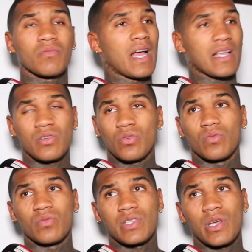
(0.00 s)
at all.
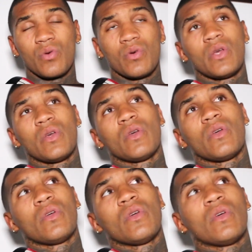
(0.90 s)
So
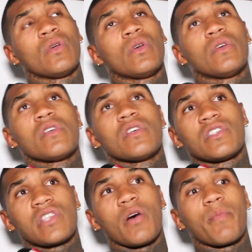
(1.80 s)

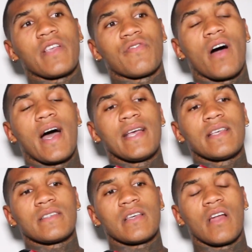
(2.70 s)
start make
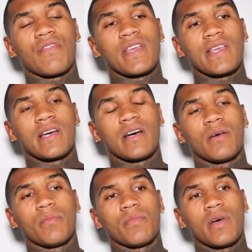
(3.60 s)
fights, and I think
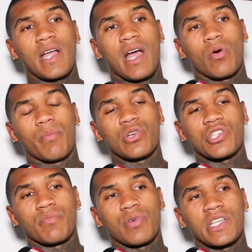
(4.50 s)
um, Ogawa
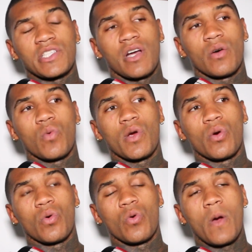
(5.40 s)
pushing pressure
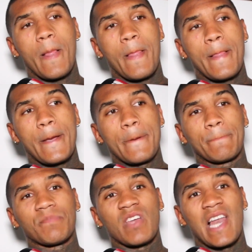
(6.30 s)
will
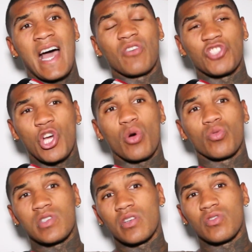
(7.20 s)
allow Joe
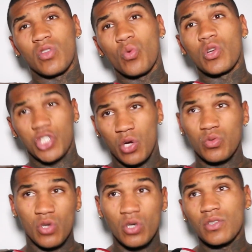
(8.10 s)
to do what
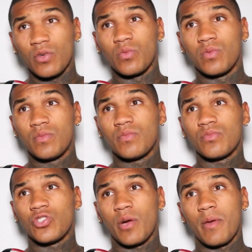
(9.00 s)
Joe's got to do. Do
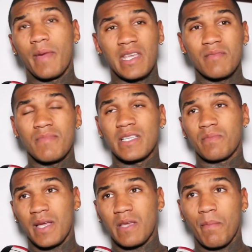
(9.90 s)
you know what I mean? Make him
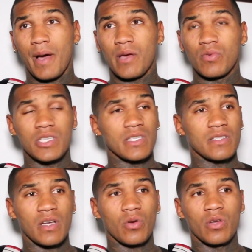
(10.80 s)
miss, make him pay, which he's
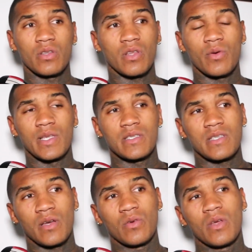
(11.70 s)
so good at doing.
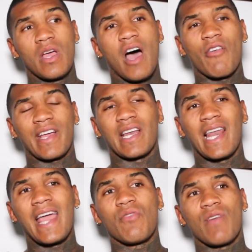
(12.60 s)
So I
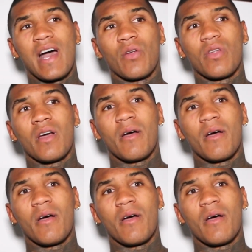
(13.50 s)
reckon late round